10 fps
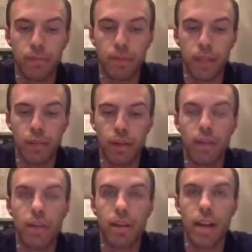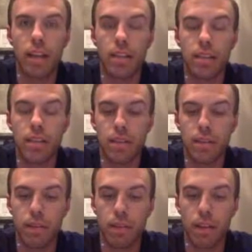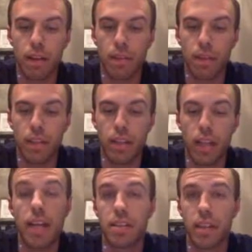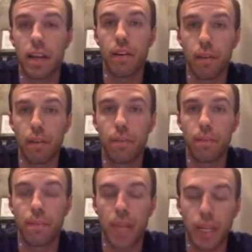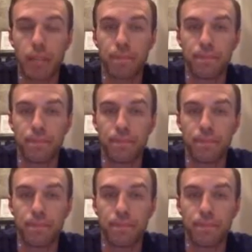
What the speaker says: literary analysis of The Last Day on Earth. Thank you.